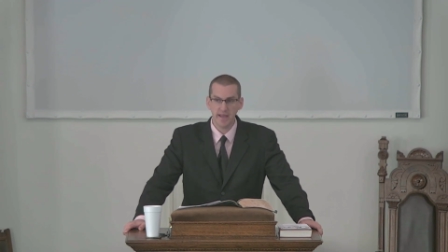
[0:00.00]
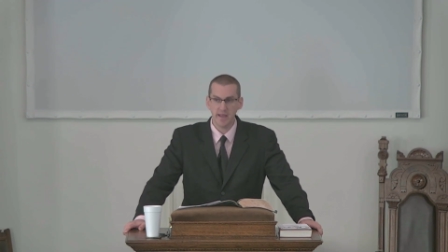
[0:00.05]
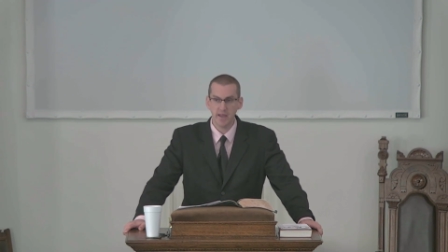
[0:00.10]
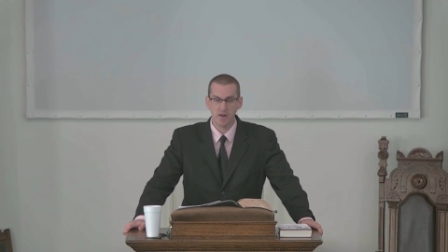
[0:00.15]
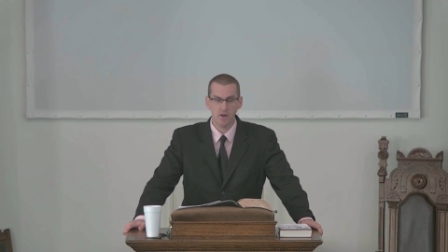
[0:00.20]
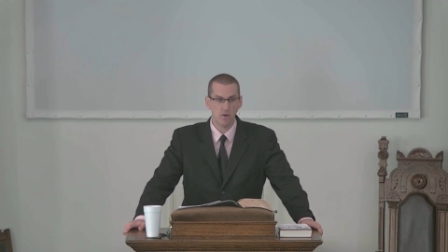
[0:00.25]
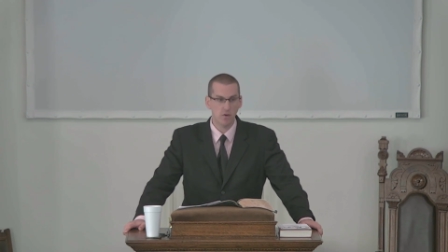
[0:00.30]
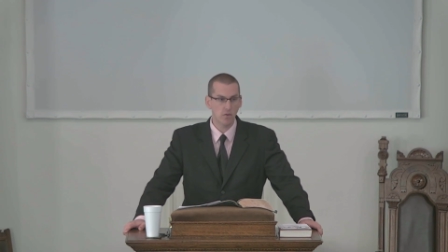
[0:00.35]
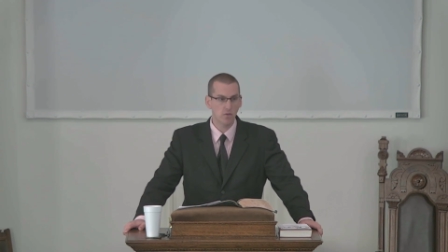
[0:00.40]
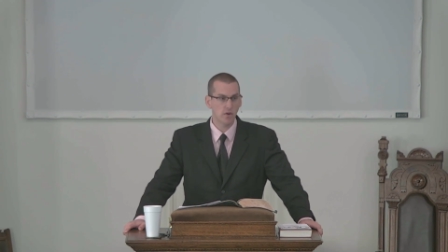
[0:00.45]
as I
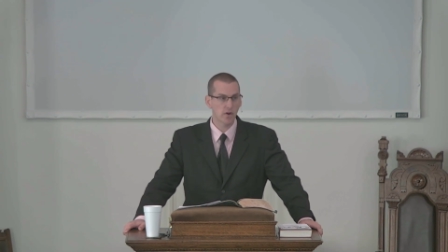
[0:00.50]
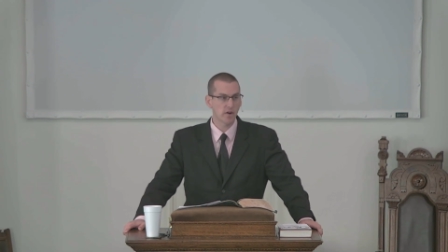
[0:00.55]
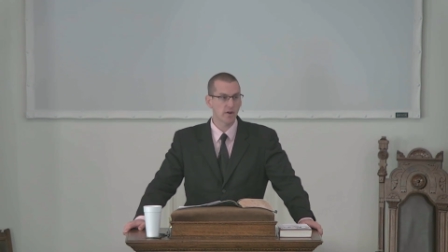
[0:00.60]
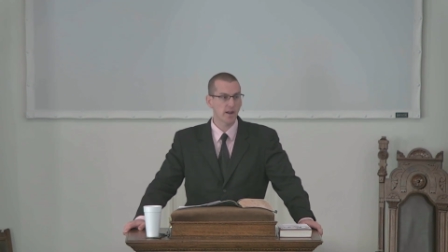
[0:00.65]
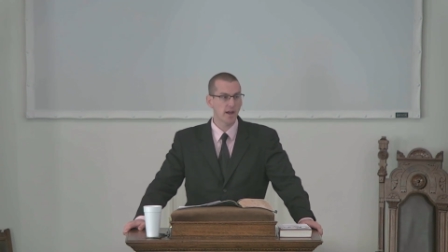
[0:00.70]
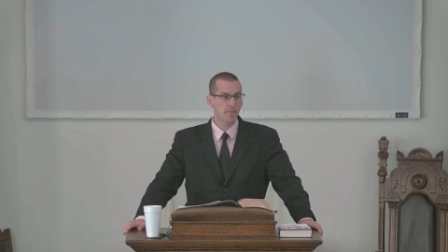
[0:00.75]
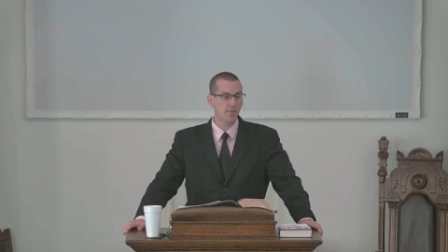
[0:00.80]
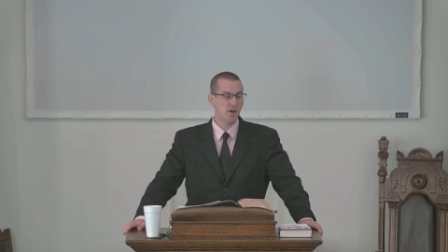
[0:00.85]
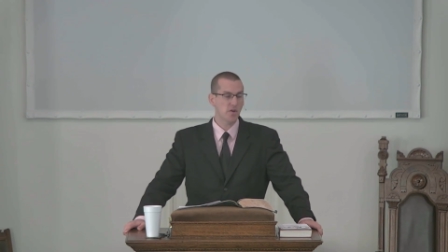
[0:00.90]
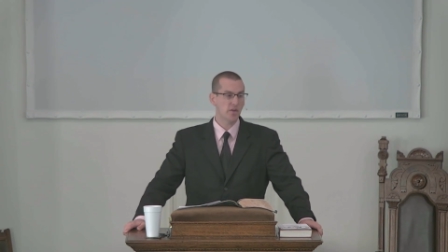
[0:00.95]
get older,
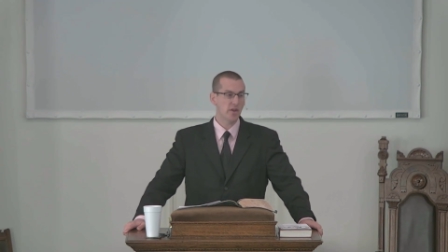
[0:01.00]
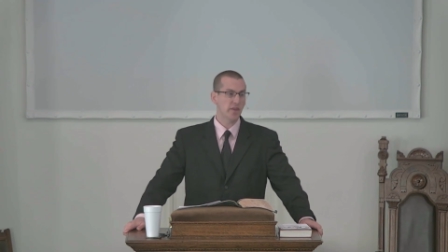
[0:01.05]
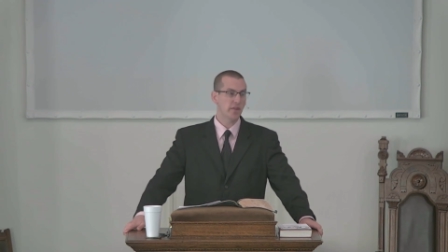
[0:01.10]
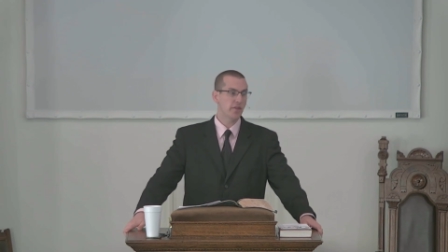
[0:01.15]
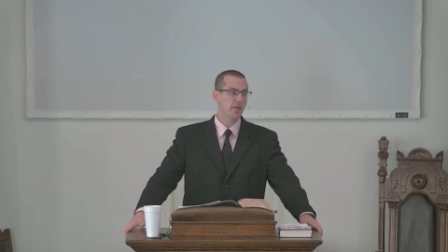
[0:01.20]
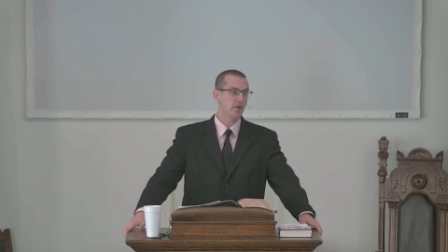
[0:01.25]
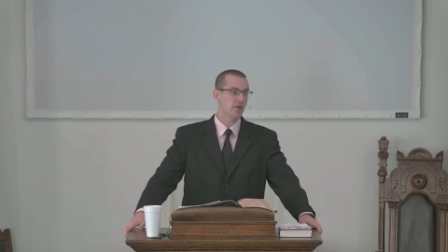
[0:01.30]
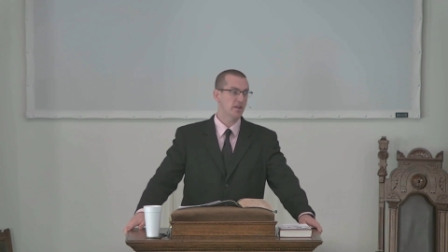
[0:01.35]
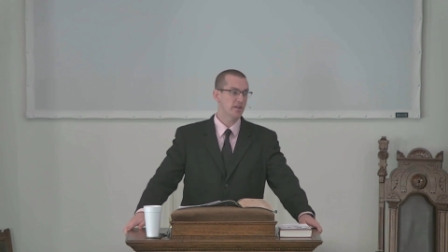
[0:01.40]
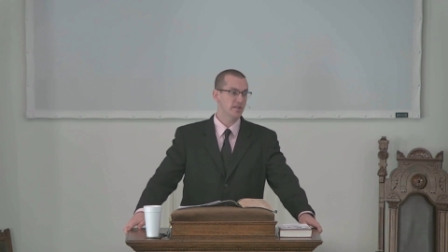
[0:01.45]
and I'm only
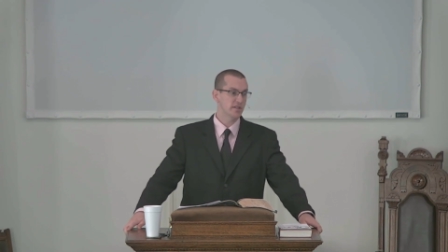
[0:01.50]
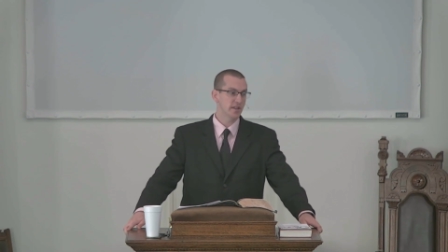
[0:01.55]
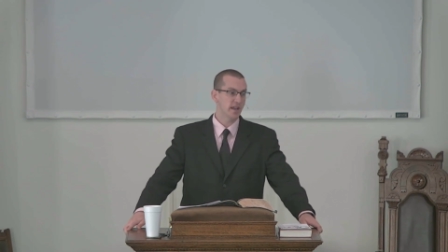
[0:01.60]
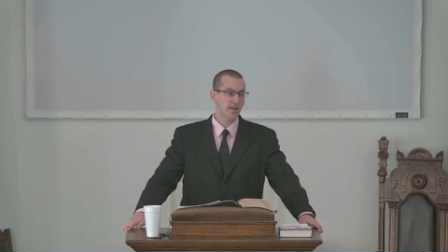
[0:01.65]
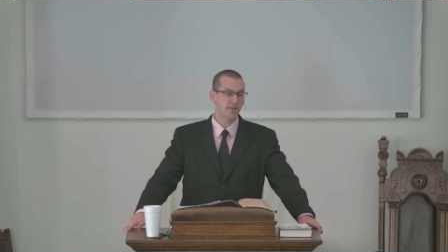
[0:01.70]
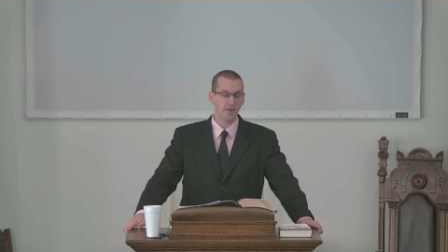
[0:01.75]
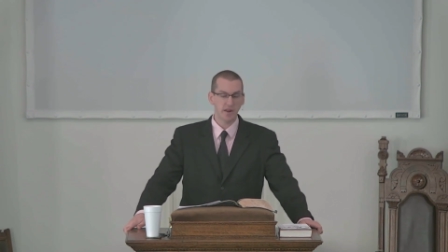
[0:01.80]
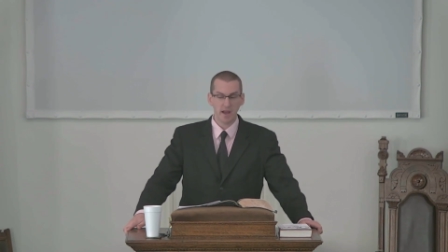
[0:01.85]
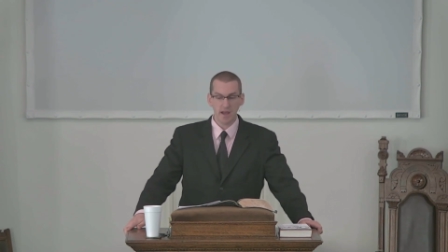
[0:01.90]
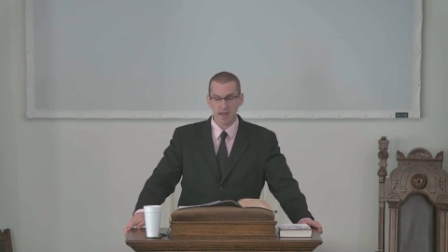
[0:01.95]

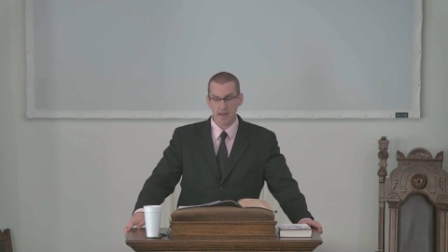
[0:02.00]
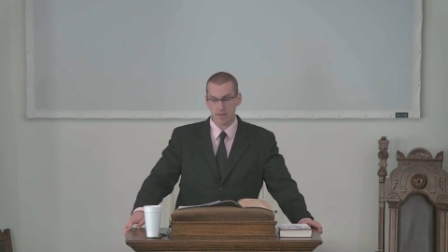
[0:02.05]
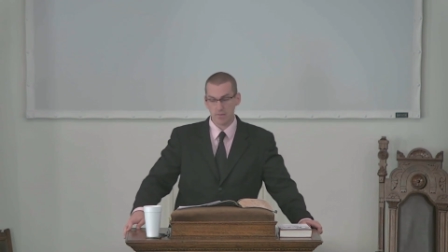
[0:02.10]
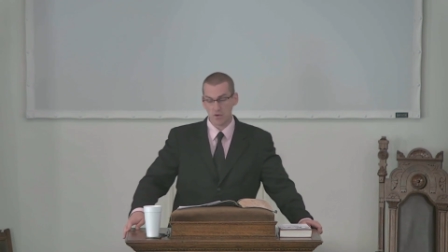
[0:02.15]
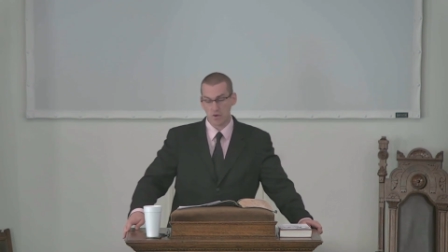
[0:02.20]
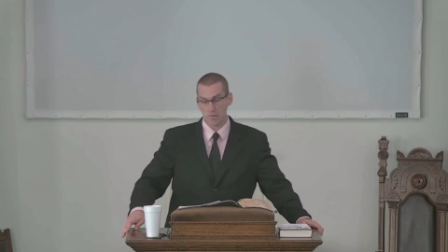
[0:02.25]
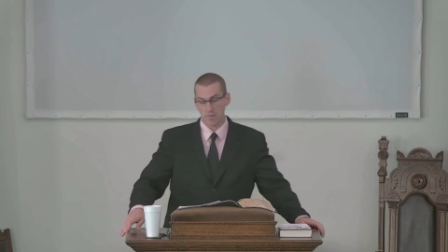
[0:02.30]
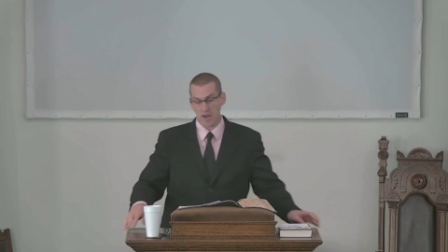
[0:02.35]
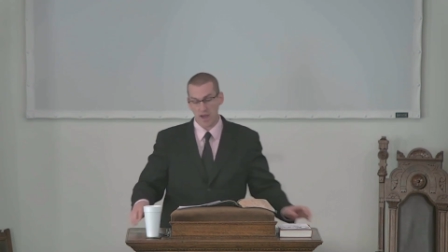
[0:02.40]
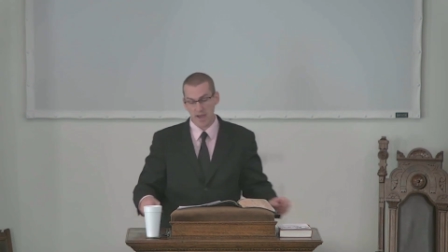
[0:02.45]
37, I
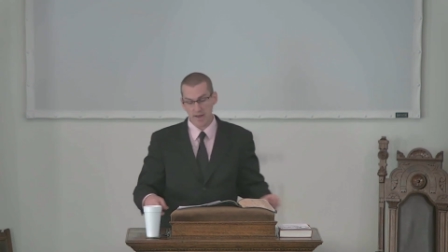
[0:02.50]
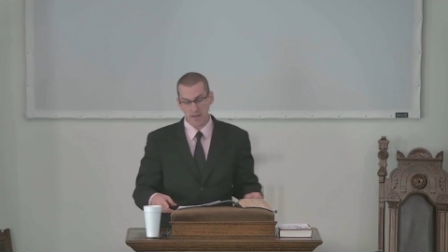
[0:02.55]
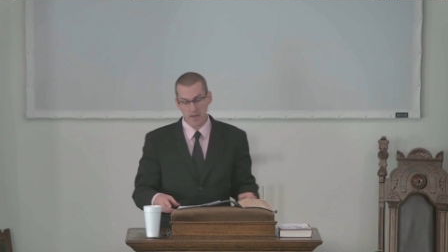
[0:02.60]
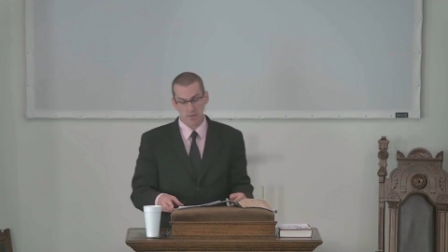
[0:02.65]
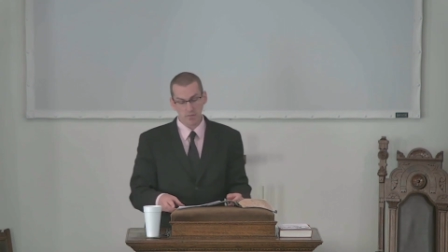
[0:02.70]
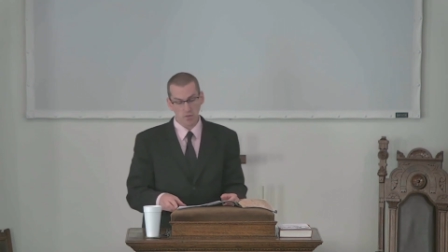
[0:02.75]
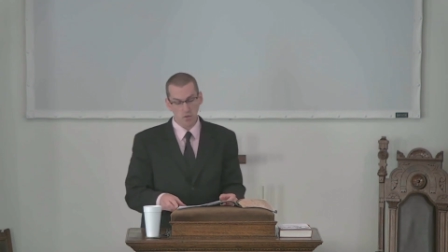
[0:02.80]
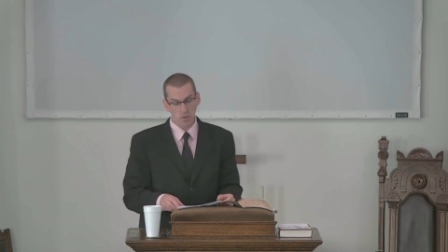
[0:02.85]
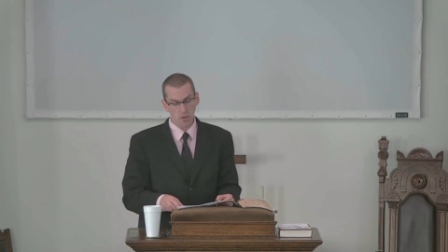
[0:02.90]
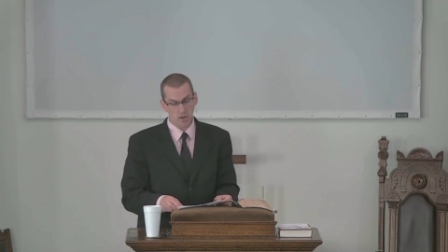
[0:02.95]
am
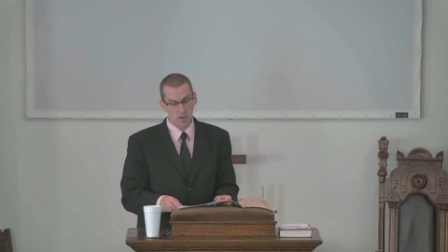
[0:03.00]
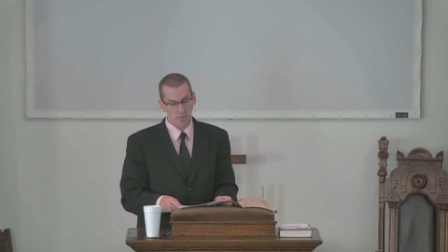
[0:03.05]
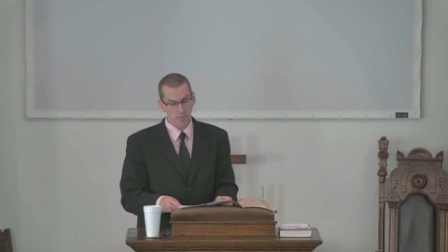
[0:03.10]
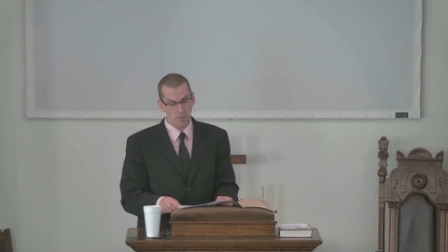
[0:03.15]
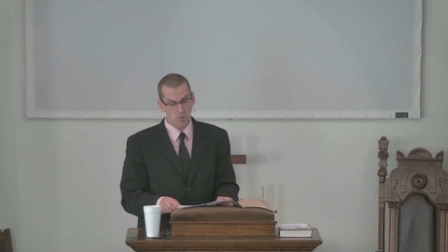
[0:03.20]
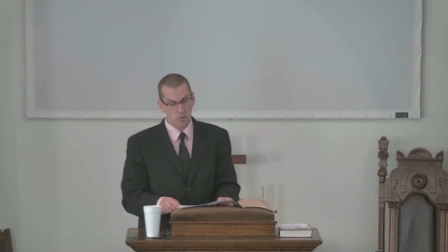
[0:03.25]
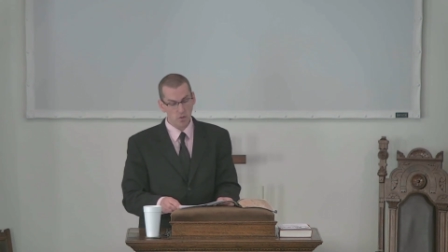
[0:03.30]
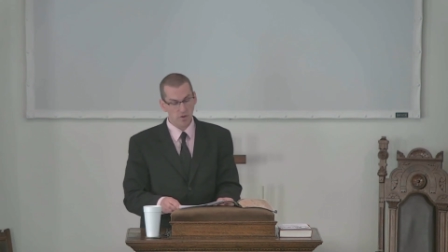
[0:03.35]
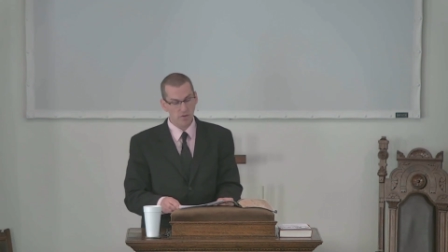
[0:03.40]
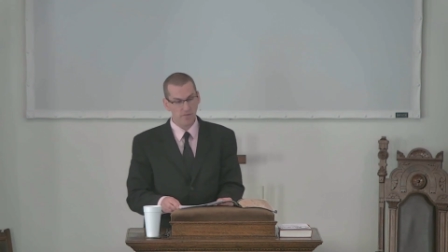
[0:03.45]
reminded more
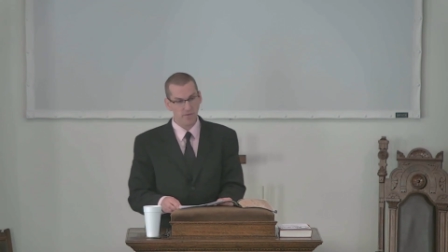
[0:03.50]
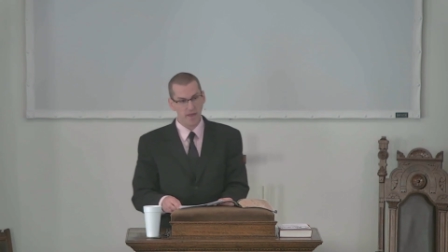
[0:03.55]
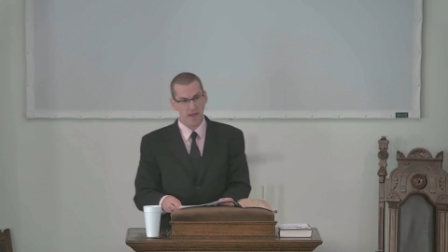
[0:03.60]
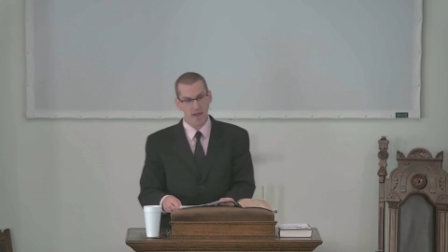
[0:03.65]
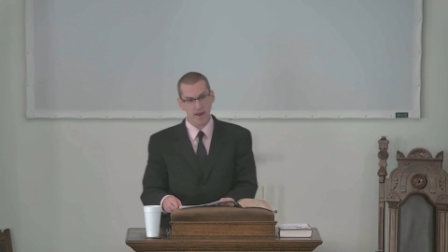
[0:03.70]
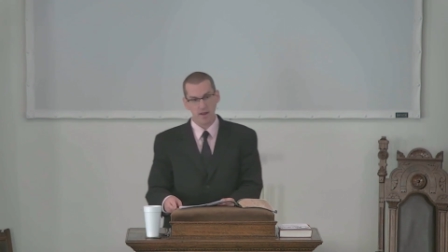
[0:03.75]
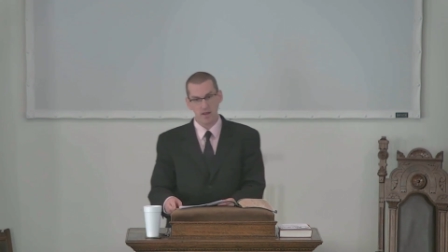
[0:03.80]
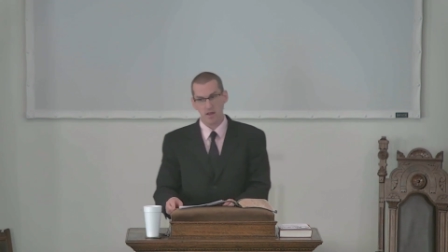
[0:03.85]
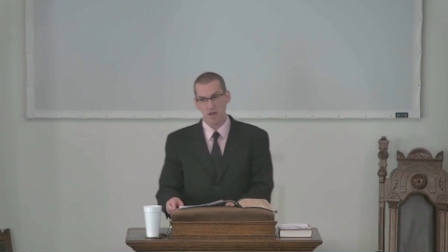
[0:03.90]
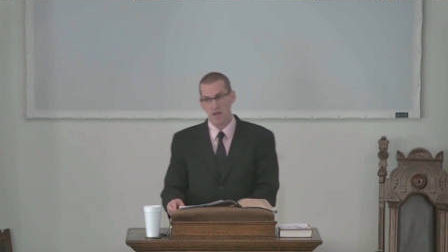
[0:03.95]
and more of
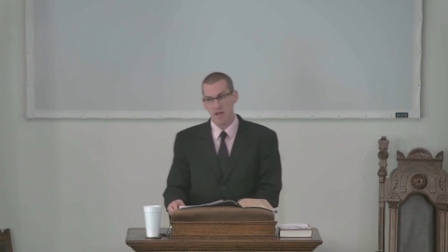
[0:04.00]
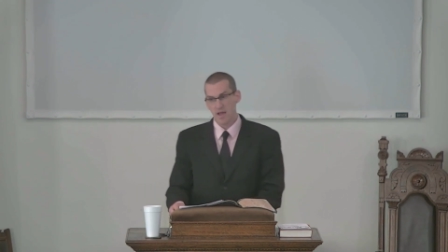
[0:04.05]
that.